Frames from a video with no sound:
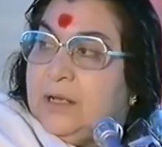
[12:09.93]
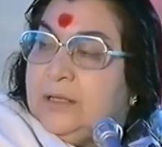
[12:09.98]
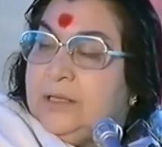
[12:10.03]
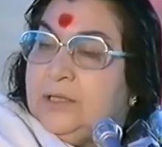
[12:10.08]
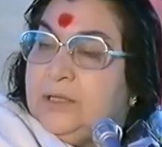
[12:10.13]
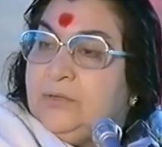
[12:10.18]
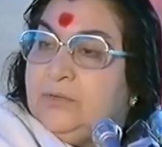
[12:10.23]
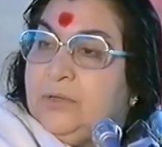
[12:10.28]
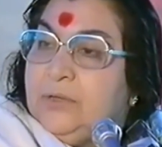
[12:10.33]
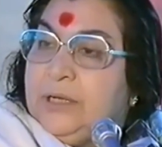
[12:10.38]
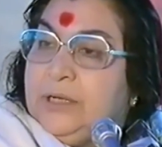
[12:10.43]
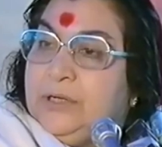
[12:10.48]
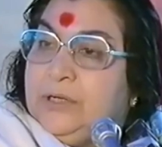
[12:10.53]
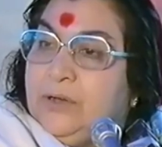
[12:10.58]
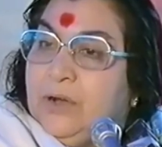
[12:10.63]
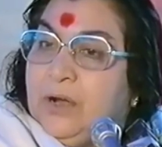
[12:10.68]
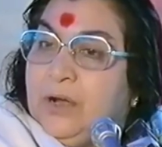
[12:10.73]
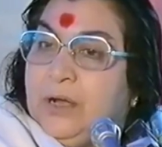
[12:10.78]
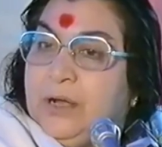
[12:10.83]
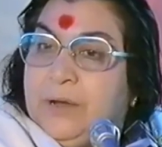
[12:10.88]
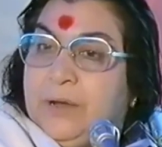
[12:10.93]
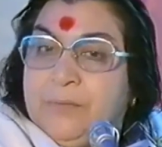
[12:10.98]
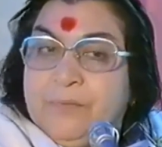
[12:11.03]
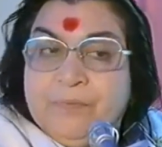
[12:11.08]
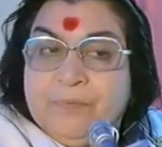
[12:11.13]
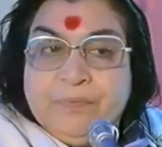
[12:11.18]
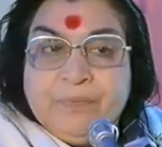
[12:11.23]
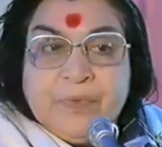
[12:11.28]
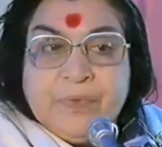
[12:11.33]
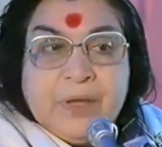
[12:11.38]
they should enjoy
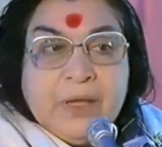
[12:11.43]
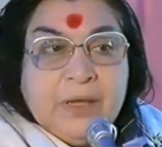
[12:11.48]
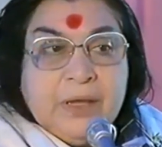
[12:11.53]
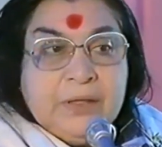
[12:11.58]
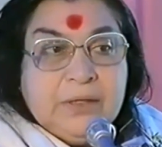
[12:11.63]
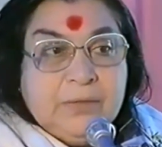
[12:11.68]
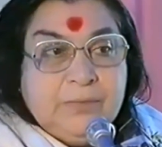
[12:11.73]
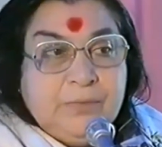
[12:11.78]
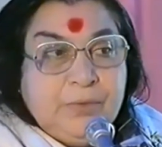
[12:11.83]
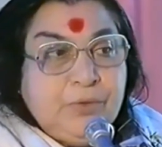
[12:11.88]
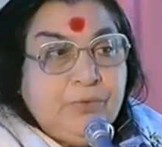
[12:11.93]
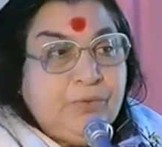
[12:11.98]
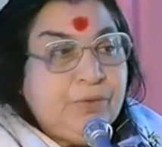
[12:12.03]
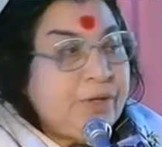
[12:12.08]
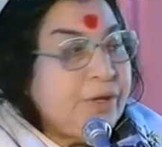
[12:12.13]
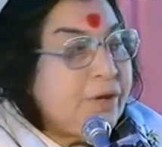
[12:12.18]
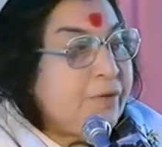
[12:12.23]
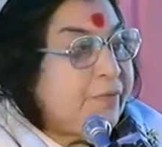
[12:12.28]
the beauty